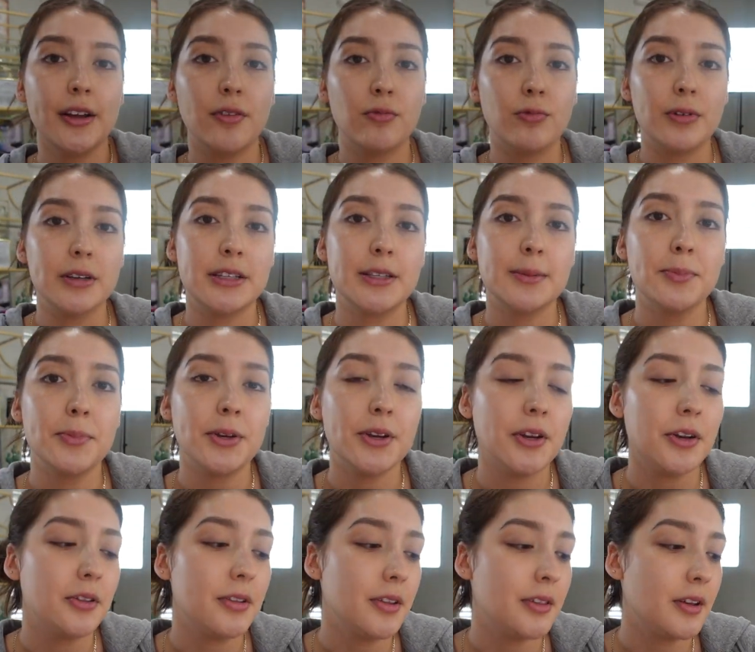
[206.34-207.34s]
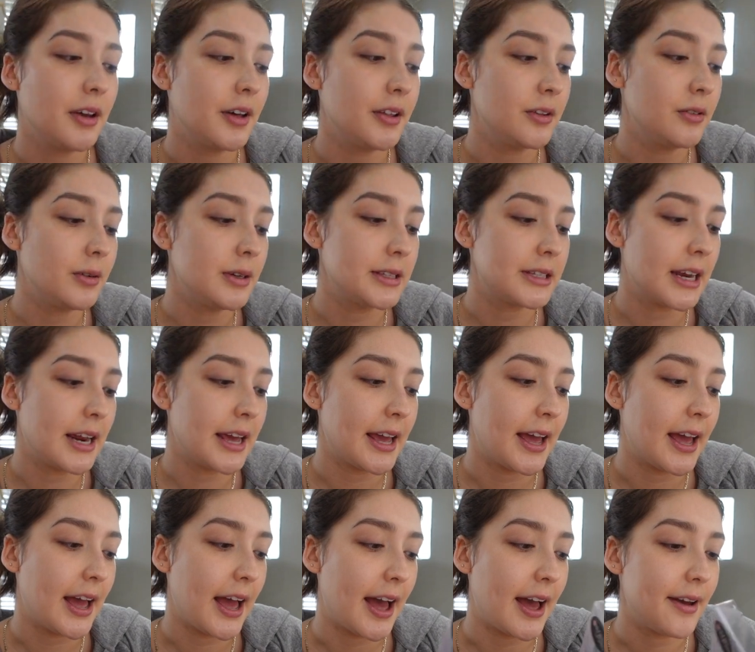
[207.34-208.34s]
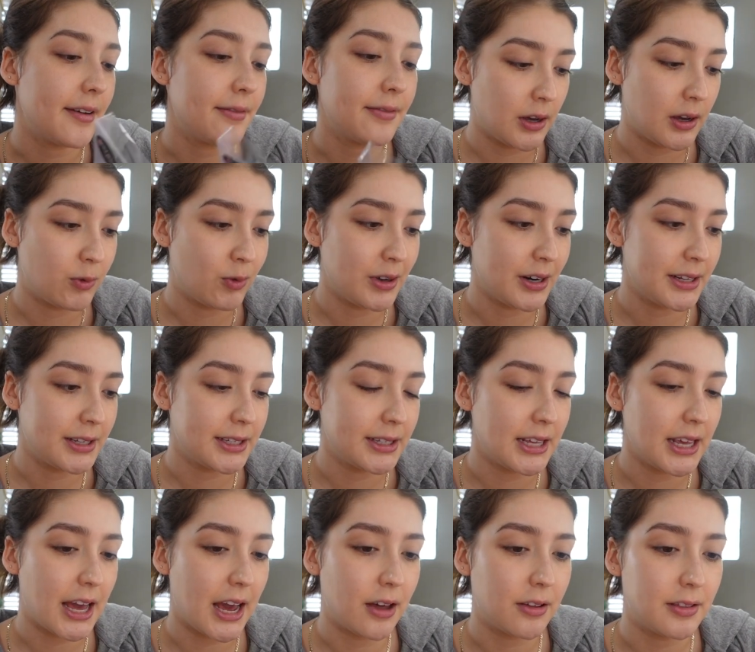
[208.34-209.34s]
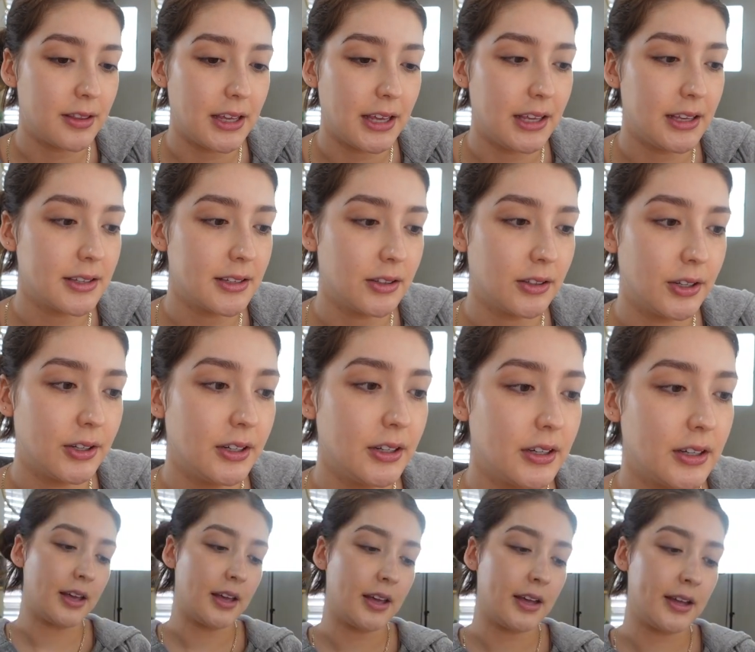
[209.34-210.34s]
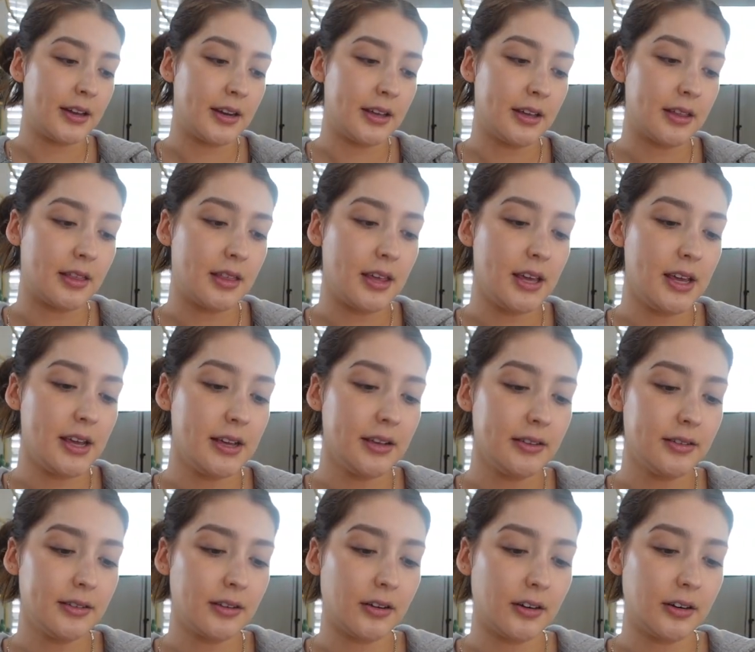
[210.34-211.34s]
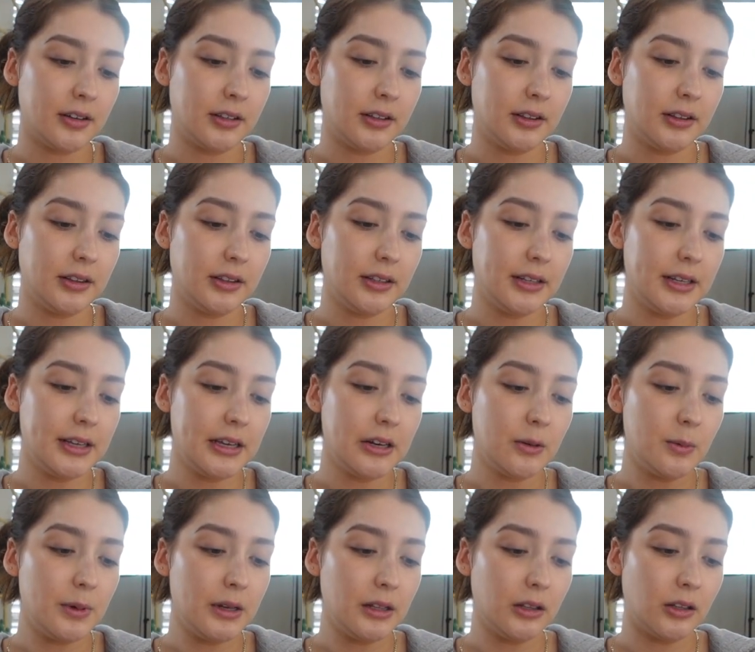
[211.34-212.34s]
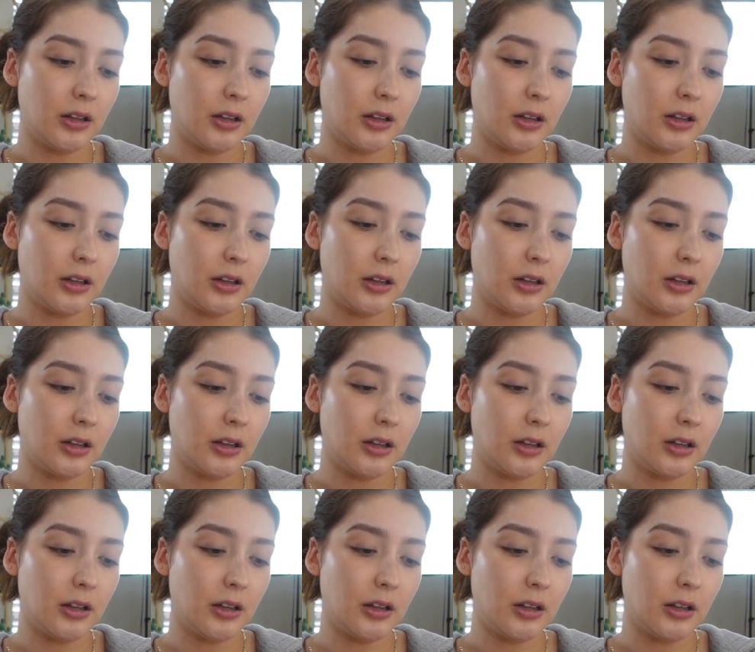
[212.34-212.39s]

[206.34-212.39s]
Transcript: and wispier than the other ones that I have. I want to see how these look. And these are a little bit